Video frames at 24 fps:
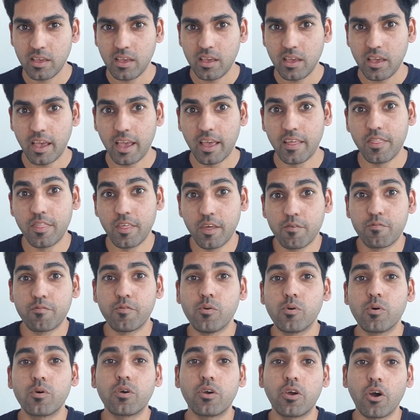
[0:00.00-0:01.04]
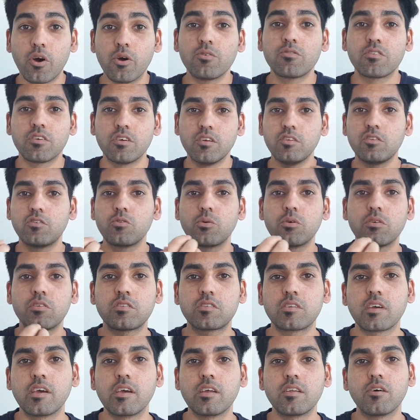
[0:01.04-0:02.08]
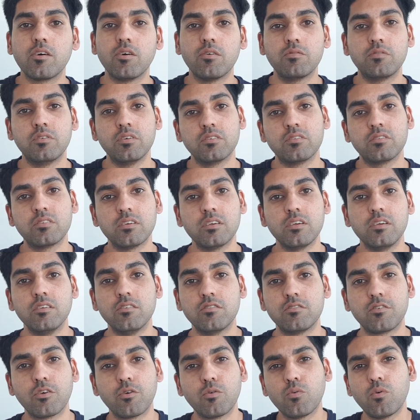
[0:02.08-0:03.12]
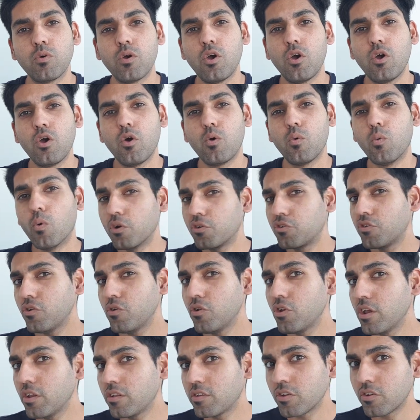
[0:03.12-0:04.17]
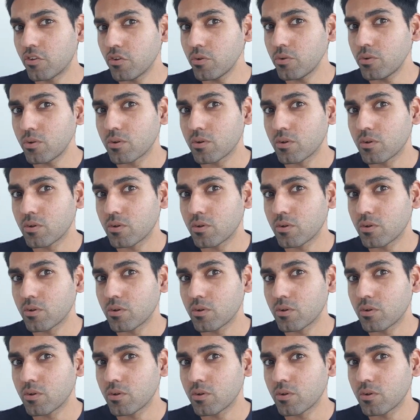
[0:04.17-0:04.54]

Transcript: and therefore goes into a state of disease. So what do you need to do?